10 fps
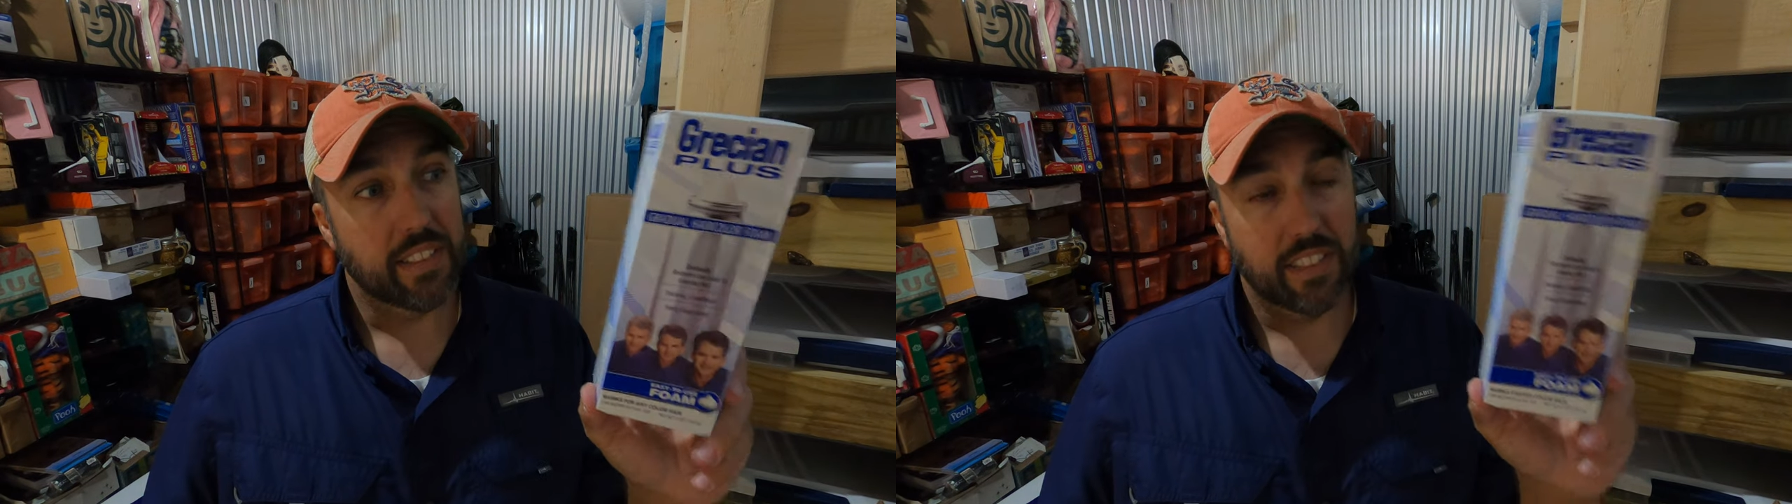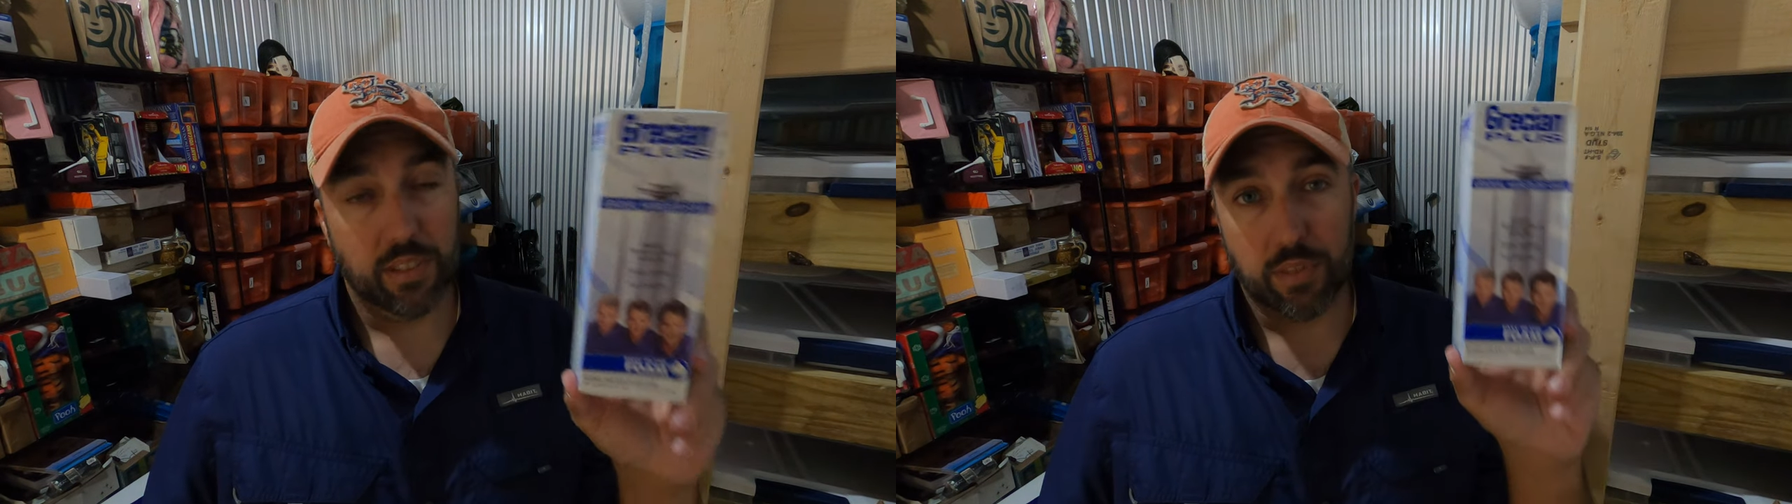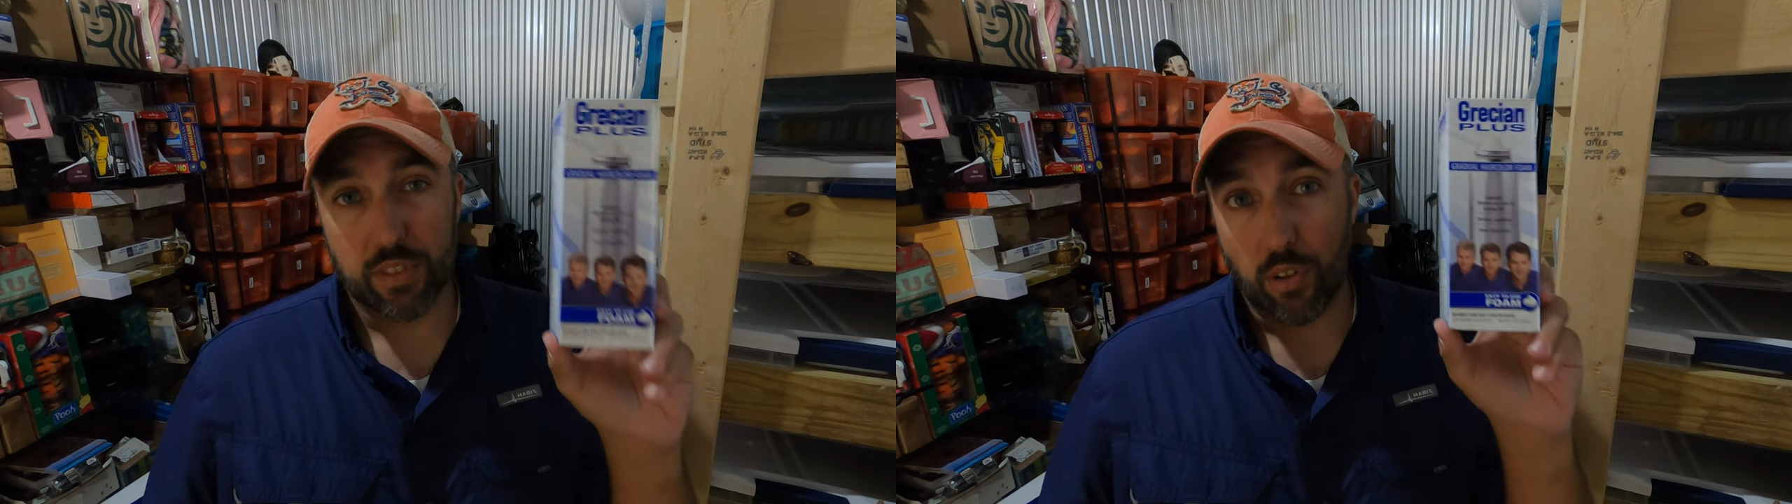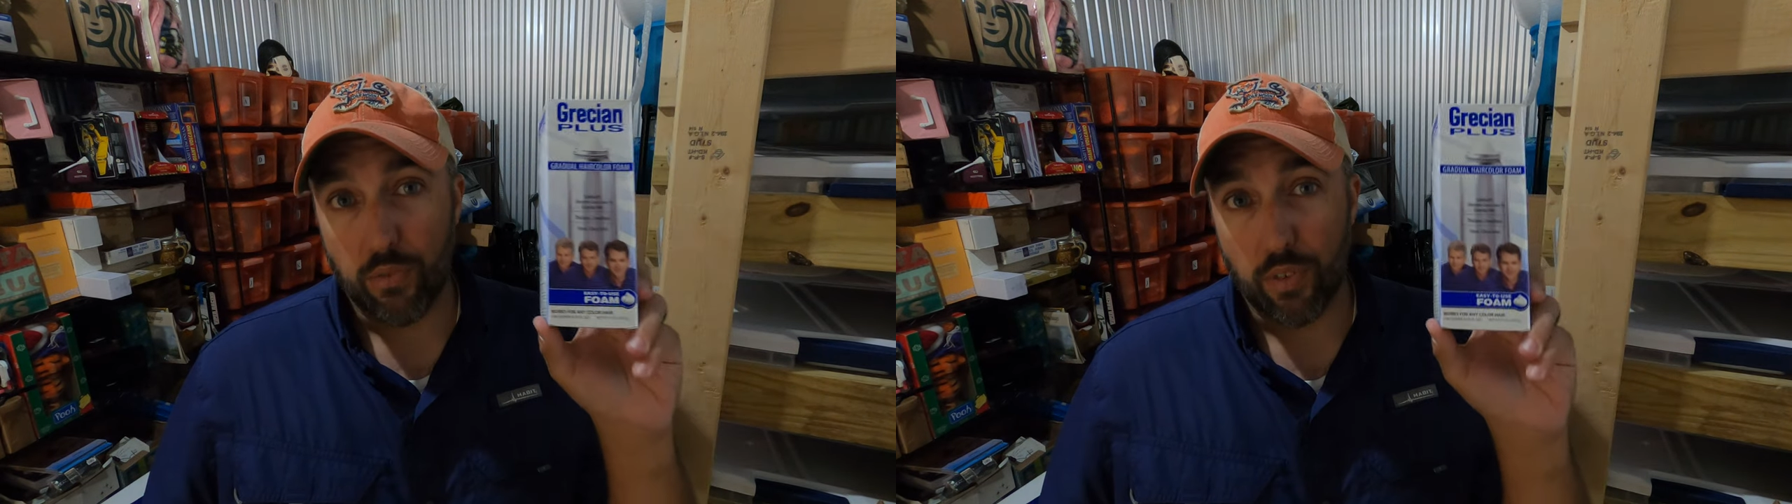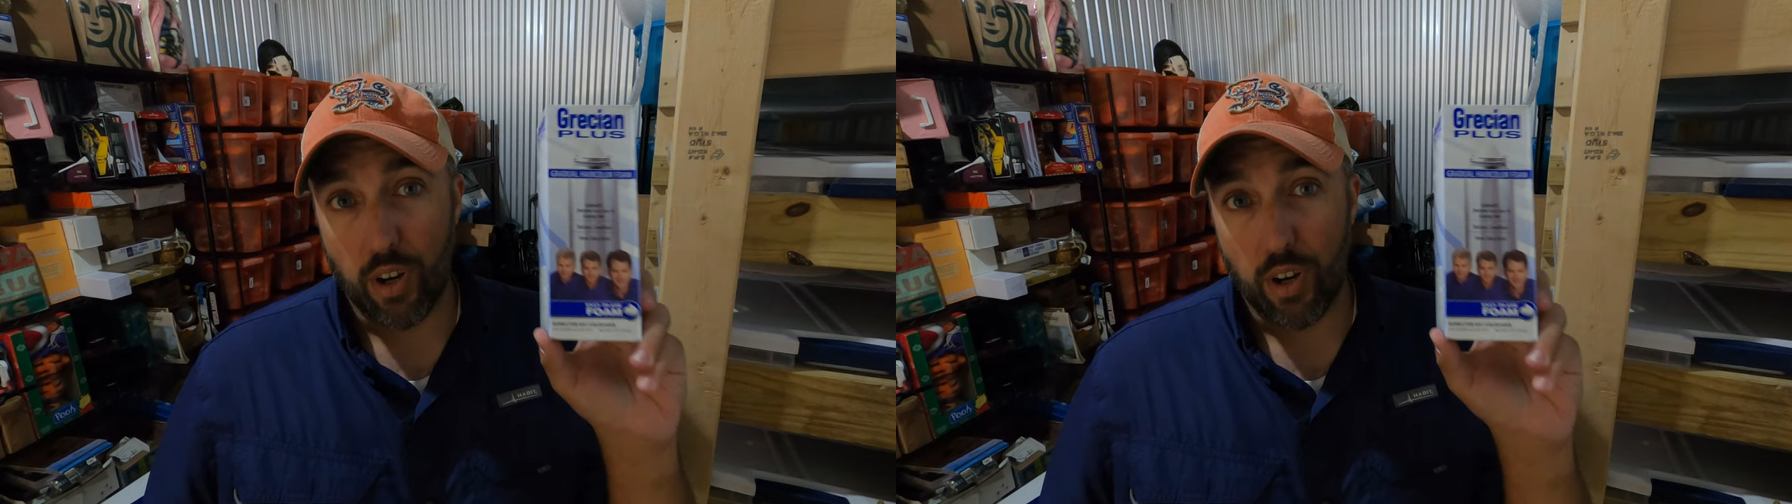and this one sold for